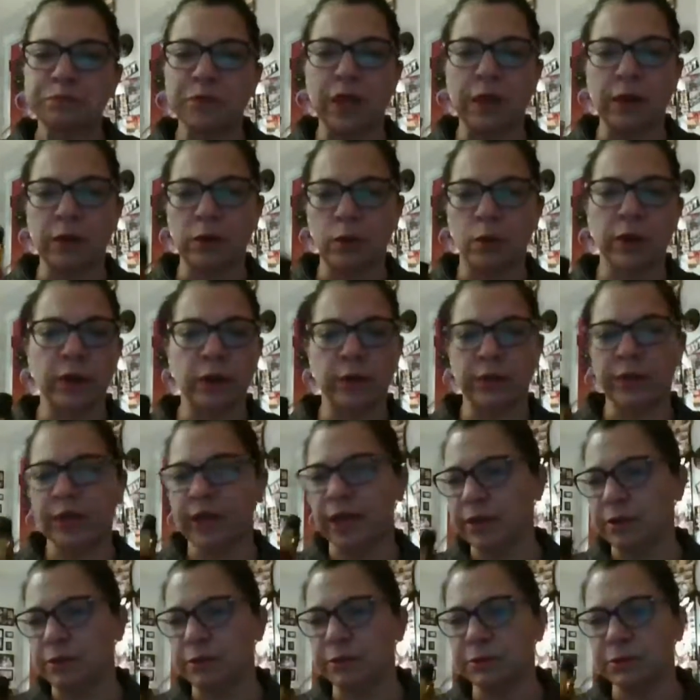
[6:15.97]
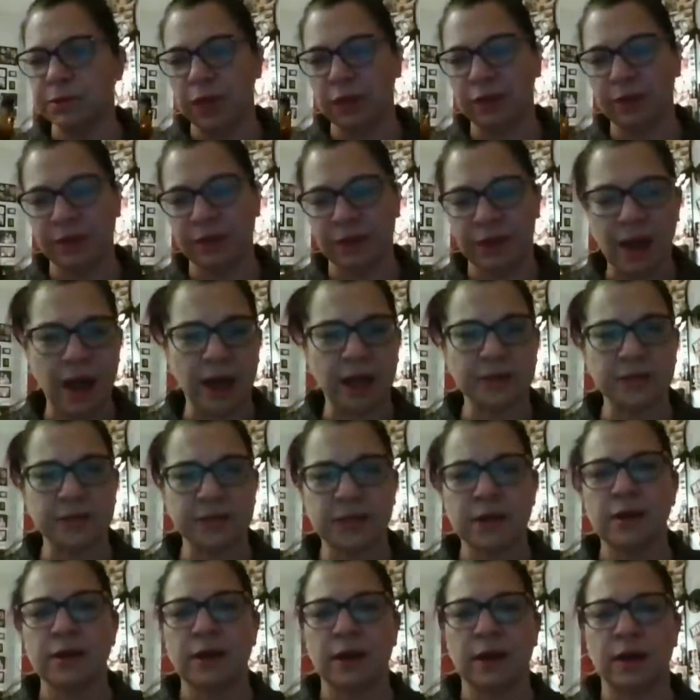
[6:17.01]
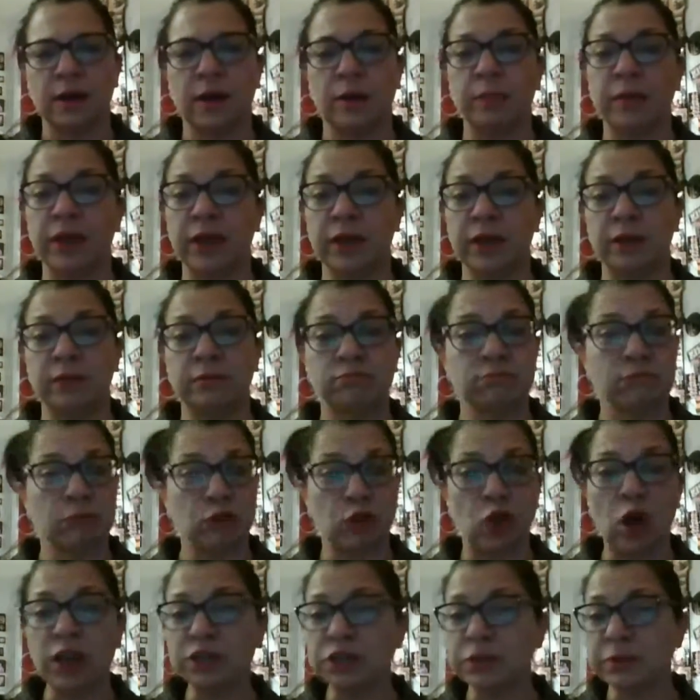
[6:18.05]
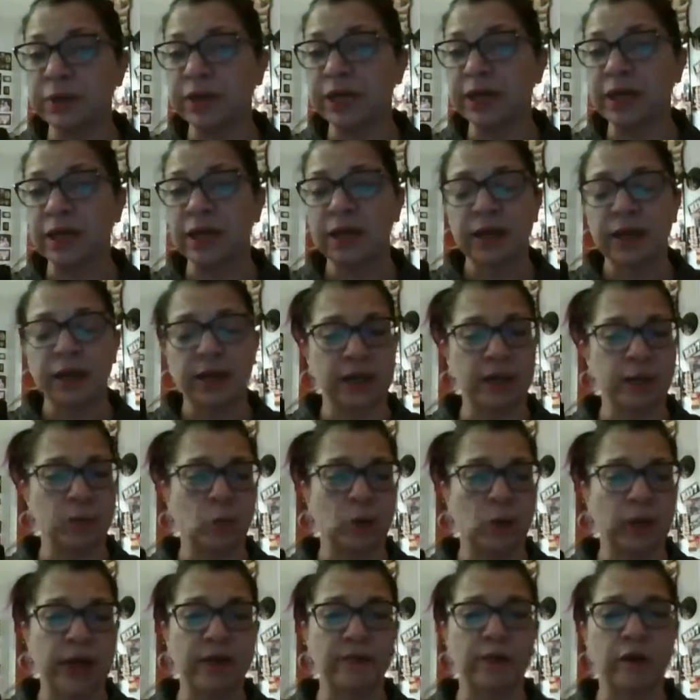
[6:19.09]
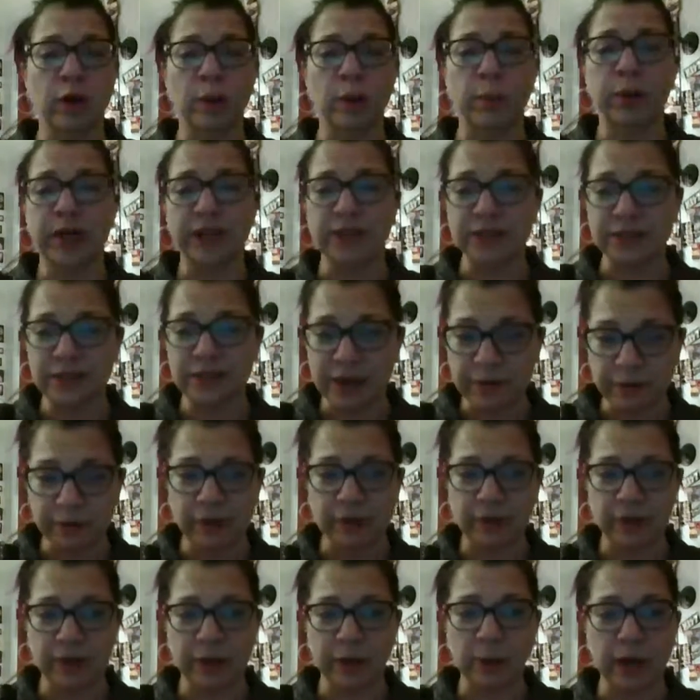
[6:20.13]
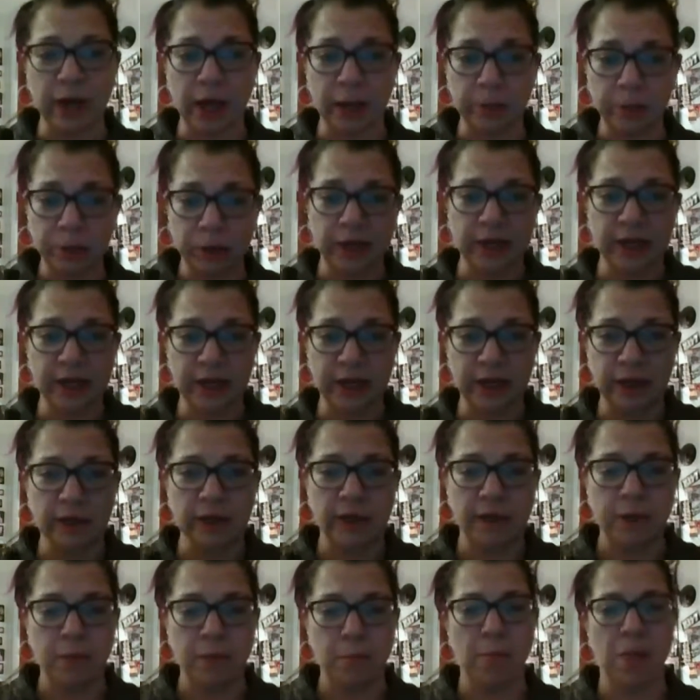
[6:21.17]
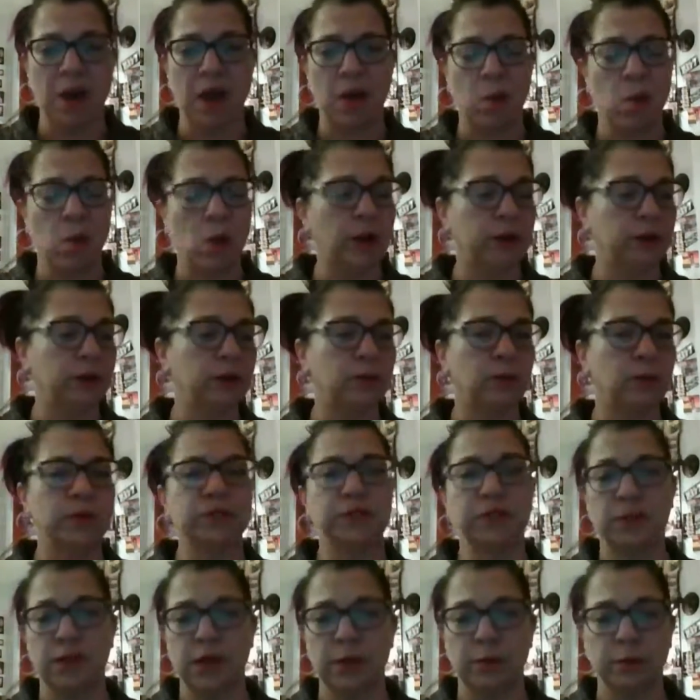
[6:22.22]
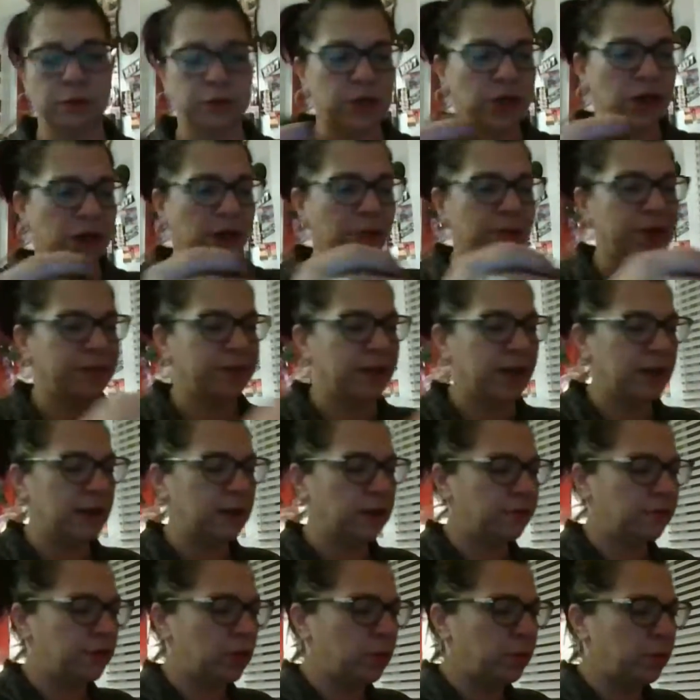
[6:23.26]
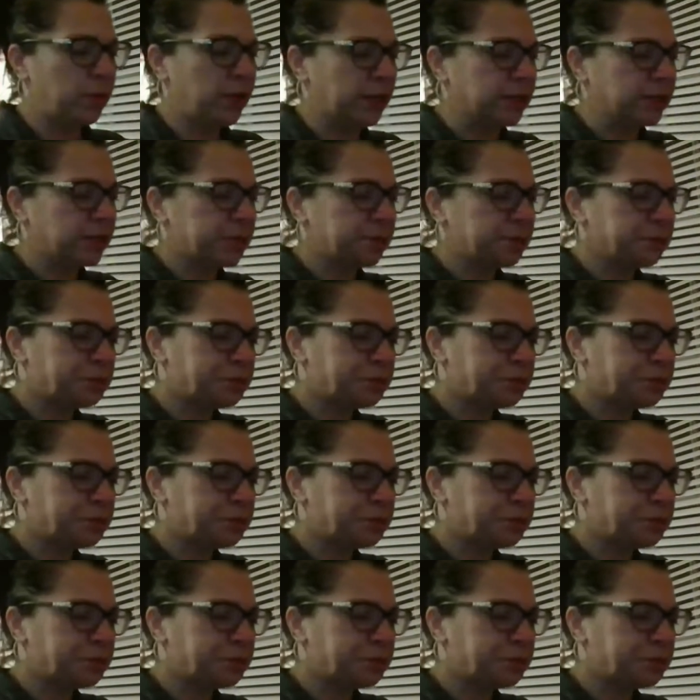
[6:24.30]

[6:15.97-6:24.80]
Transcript: an oil that I use a lot in laundry, in whatever, but definitely when I put it in my water, which I will talk about that in a few minutes.